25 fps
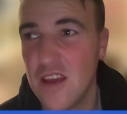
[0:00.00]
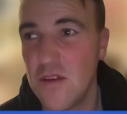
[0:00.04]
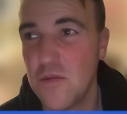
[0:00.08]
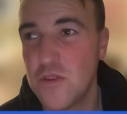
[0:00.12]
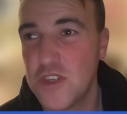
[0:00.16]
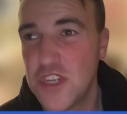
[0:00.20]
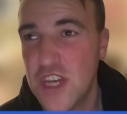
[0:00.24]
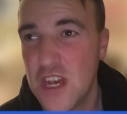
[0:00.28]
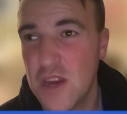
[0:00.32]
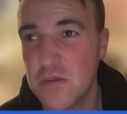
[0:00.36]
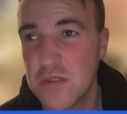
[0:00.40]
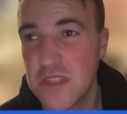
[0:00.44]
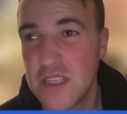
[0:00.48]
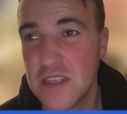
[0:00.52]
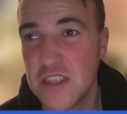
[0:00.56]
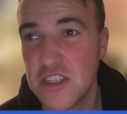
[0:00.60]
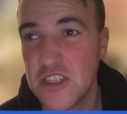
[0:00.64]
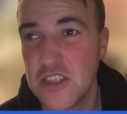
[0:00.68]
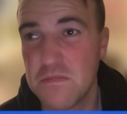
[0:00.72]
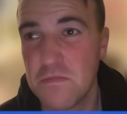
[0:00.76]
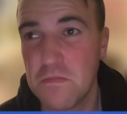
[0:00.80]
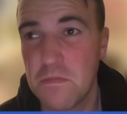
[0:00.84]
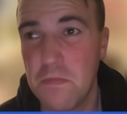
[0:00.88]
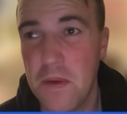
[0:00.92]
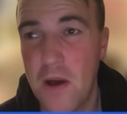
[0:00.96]
Chelsea
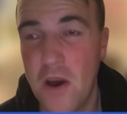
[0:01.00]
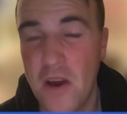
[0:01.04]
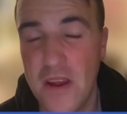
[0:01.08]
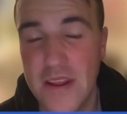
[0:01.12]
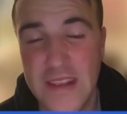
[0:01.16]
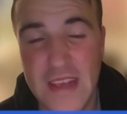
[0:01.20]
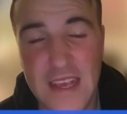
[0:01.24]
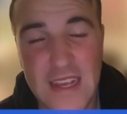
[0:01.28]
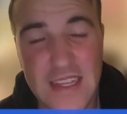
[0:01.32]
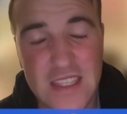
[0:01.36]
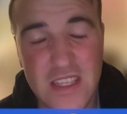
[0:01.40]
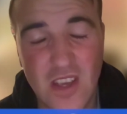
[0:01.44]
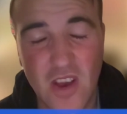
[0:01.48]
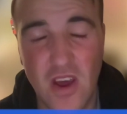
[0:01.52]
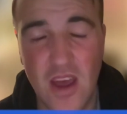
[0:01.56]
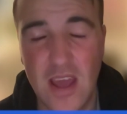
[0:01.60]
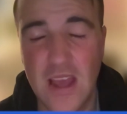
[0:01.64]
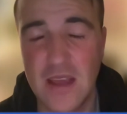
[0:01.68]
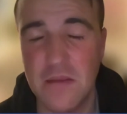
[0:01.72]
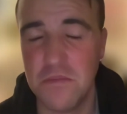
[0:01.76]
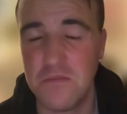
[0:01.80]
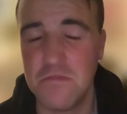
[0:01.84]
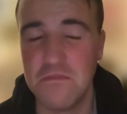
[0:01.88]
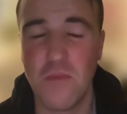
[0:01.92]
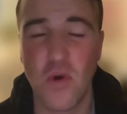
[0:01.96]
just biding their
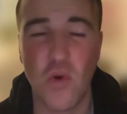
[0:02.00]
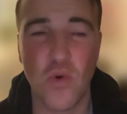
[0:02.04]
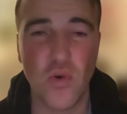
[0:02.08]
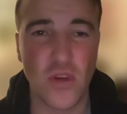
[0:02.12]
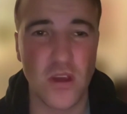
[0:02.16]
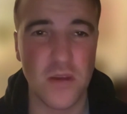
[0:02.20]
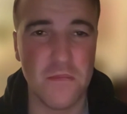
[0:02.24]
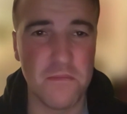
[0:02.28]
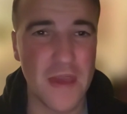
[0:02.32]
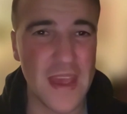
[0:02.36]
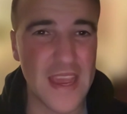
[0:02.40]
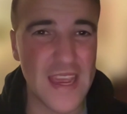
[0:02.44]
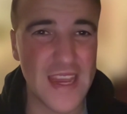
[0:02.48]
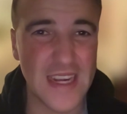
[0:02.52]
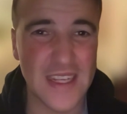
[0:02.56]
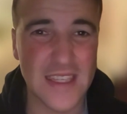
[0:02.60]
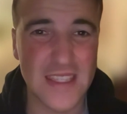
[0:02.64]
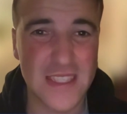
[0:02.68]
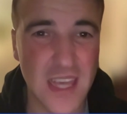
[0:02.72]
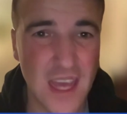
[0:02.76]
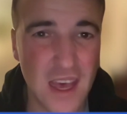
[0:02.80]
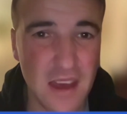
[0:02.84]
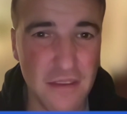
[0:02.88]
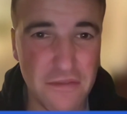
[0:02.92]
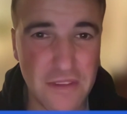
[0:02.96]
time, Morecambe making it
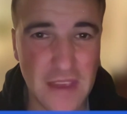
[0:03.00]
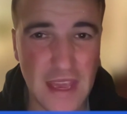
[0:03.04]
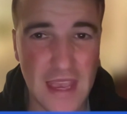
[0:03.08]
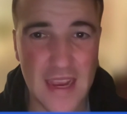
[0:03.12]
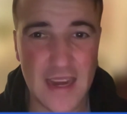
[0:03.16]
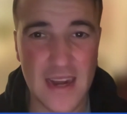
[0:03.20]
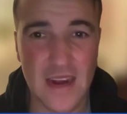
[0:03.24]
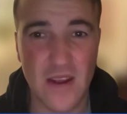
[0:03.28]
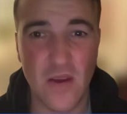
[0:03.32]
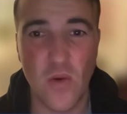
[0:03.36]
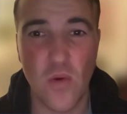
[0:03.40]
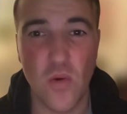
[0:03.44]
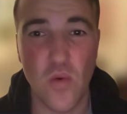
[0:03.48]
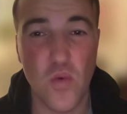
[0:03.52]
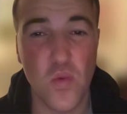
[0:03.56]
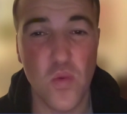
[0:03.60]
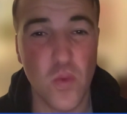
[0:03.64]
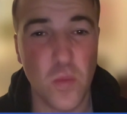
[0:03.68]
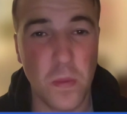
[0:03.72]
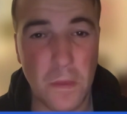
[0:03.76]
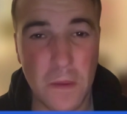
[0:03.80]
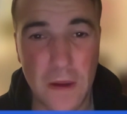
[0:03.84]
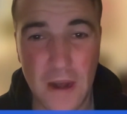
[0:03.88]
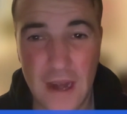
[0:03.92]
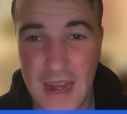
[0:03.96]
tough, getting all
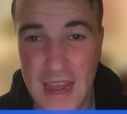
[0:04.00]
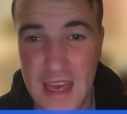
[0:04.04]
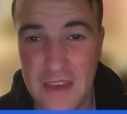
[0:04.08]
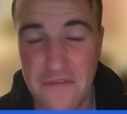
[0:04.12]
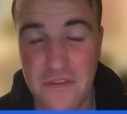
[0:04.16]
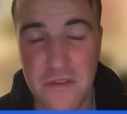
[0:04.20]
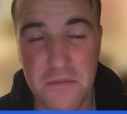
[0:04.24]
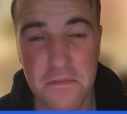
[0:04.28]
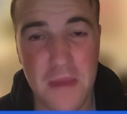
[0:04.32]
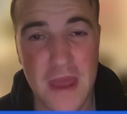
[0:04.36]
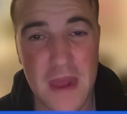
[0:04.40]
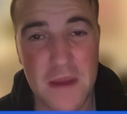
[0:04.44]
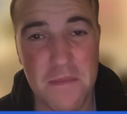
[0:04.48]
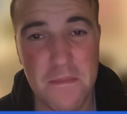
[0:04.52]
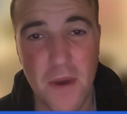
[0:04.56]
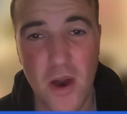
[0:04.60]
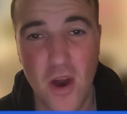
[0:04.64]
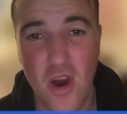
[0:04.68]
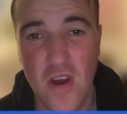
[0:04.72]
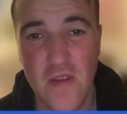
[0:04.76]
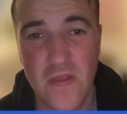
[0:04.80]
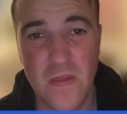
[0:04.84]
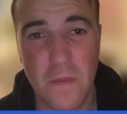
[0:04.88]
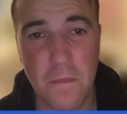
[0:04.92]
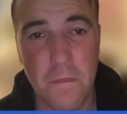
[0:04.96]
11 men
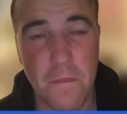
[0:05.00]
behind the